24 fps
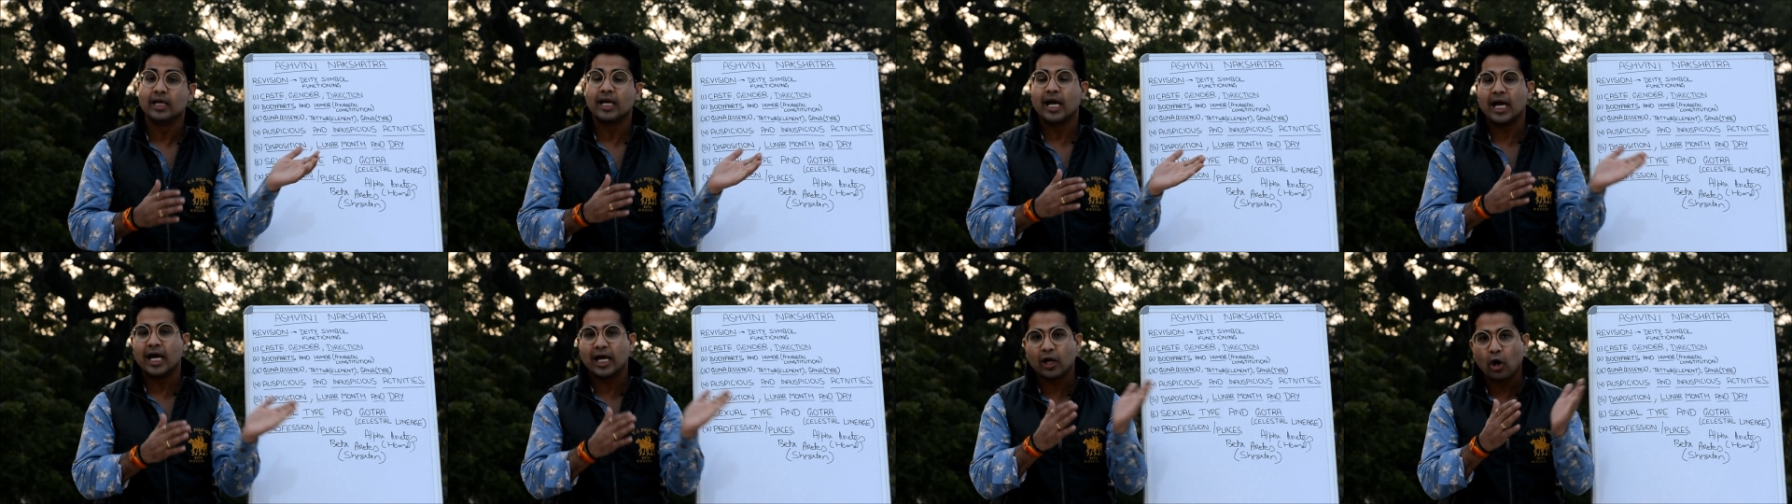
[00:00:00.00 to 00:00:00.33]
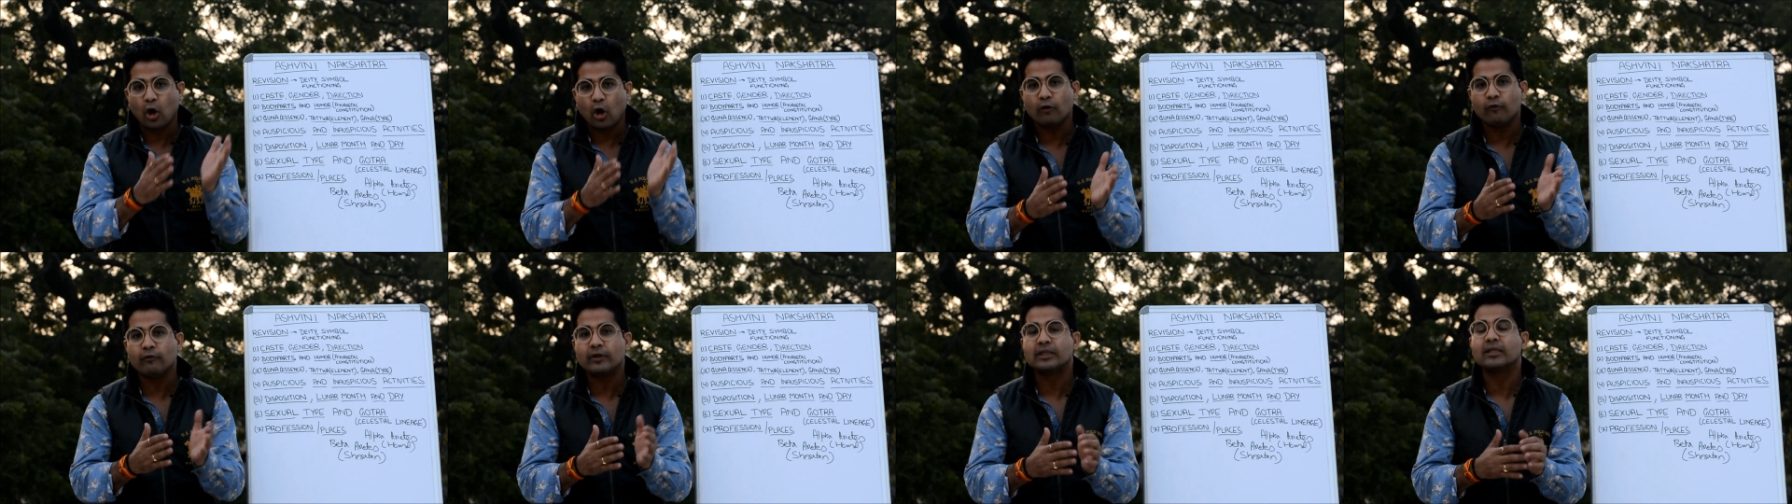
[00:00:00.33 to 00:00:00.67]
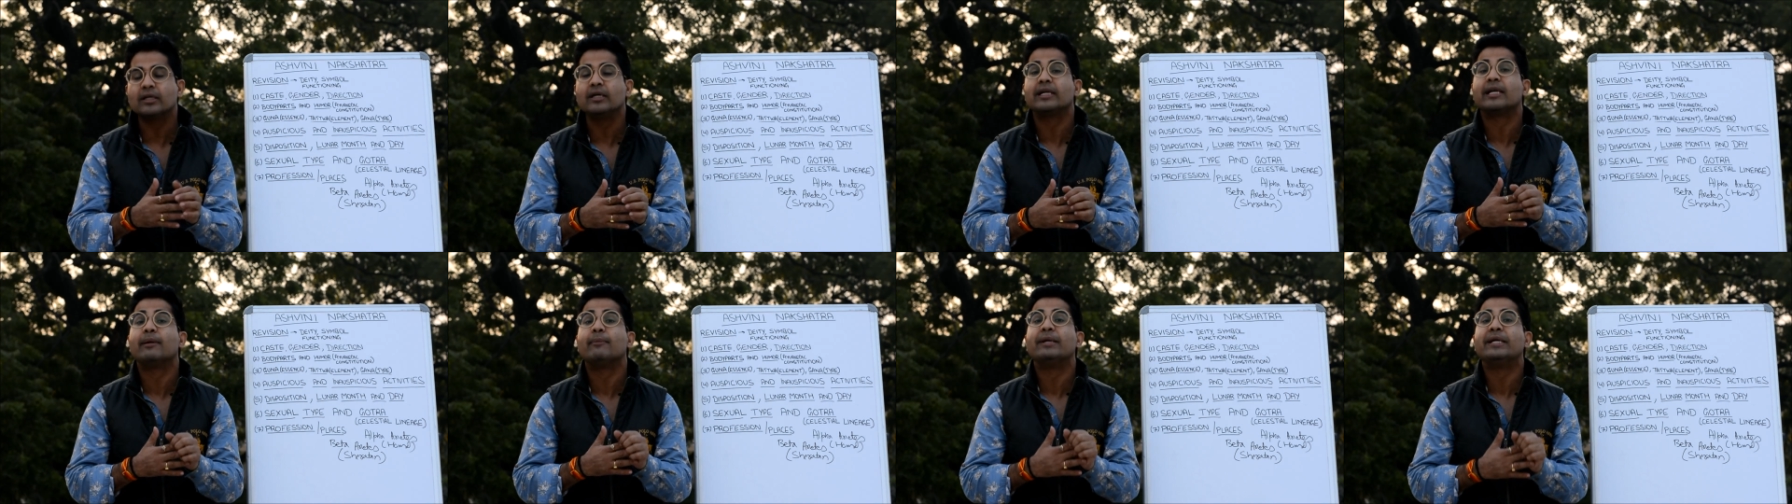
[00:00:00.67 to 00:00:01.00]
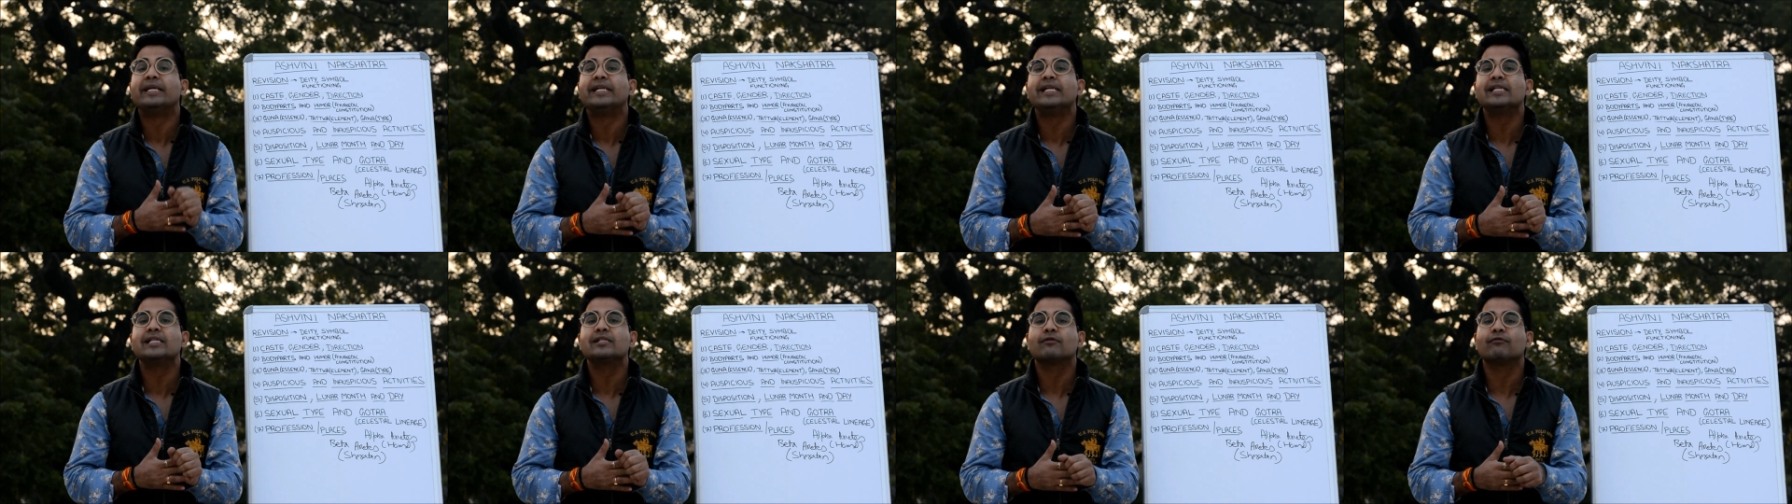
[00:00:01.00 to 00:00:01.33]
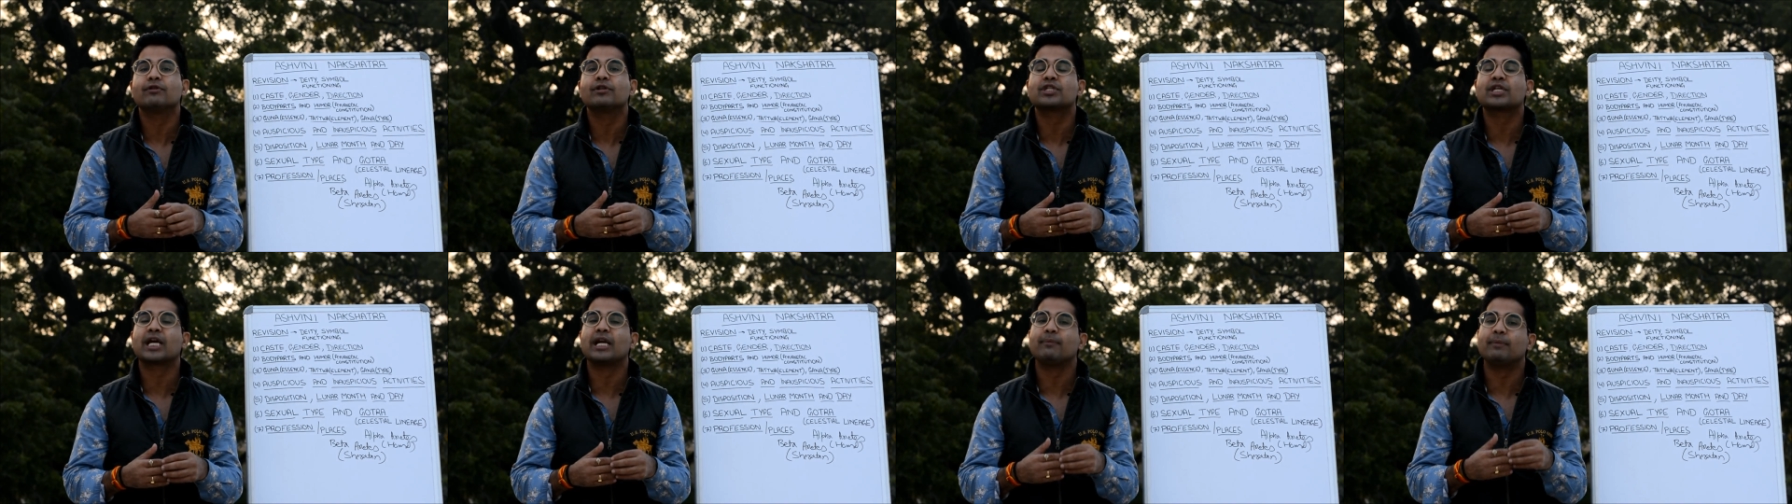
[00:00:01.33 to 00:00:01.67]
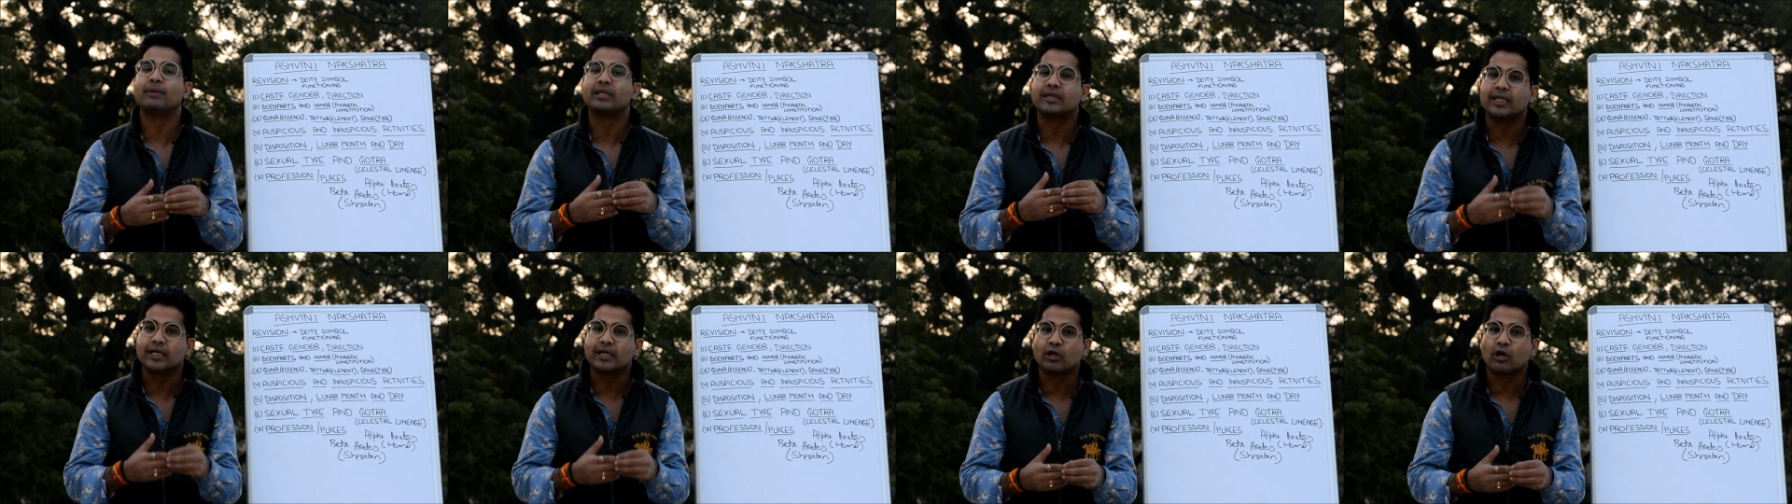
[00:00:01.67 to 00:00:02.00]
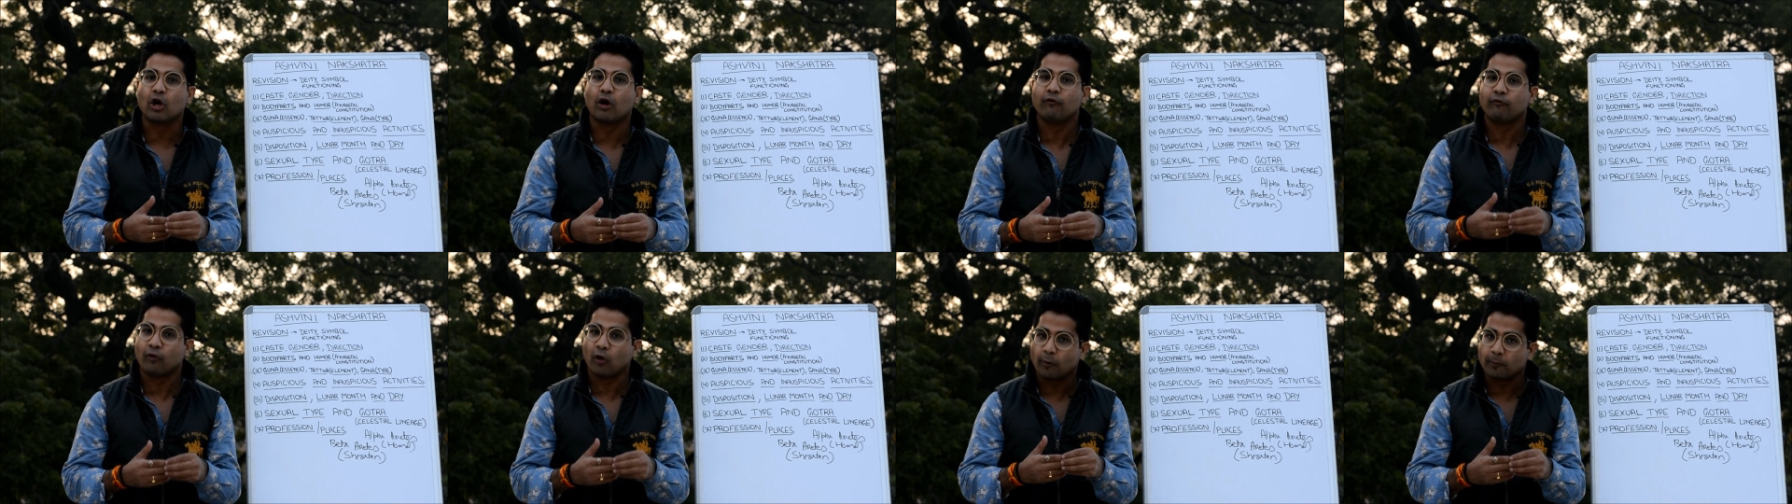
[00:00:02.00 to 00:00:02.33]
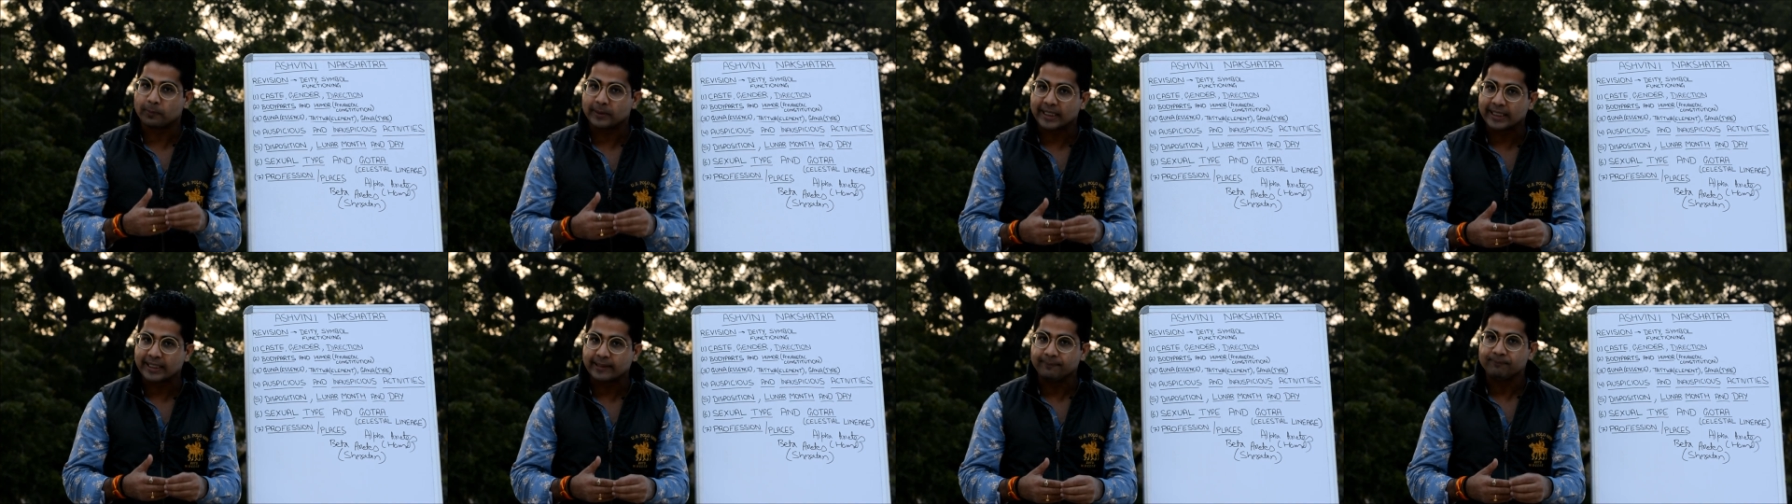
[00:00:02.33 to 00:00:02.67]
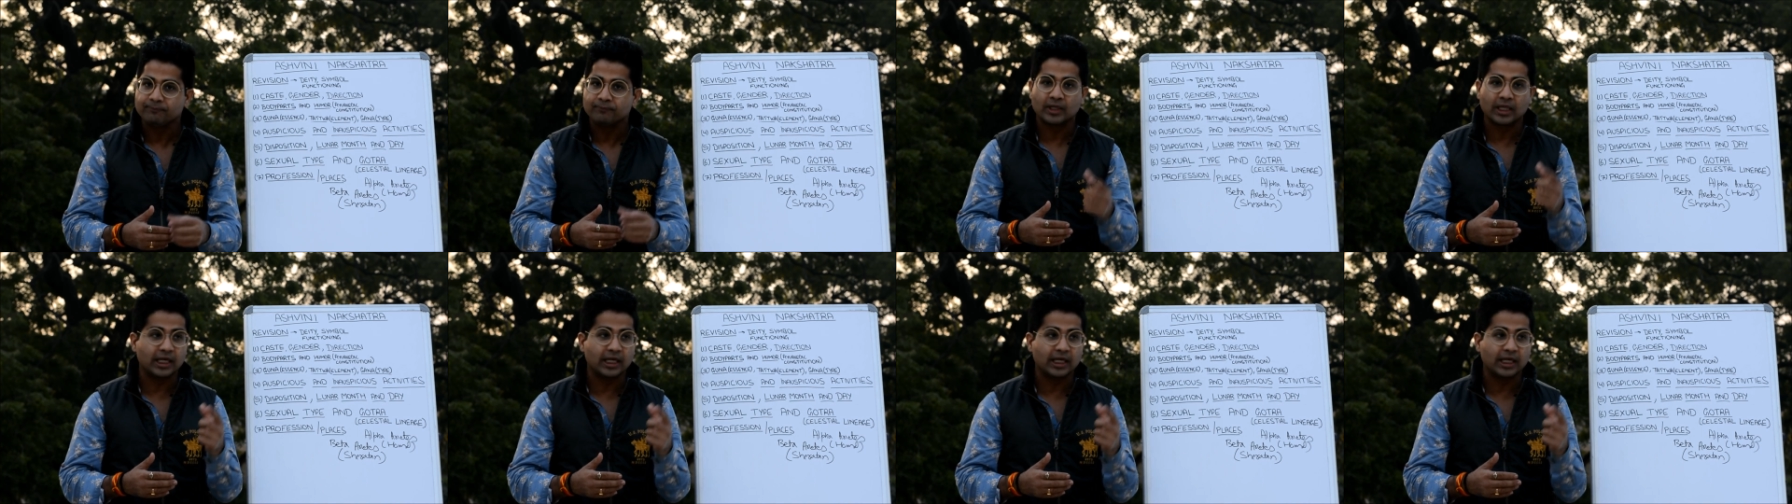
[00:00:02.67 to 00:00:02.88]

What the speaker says: along with the remedies which can be think of opting